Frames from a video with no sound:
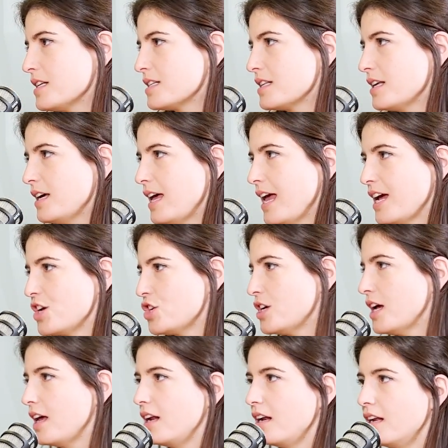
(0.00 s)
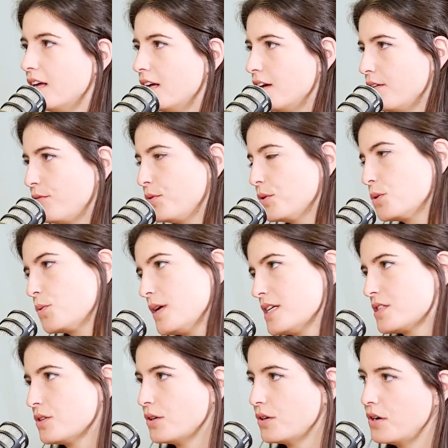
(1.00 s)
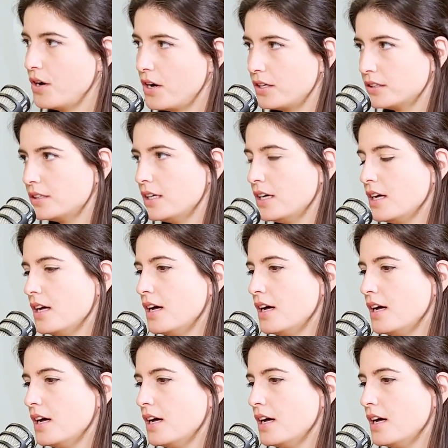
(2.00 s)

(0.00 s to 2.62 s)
It's the eggshell food waste or not,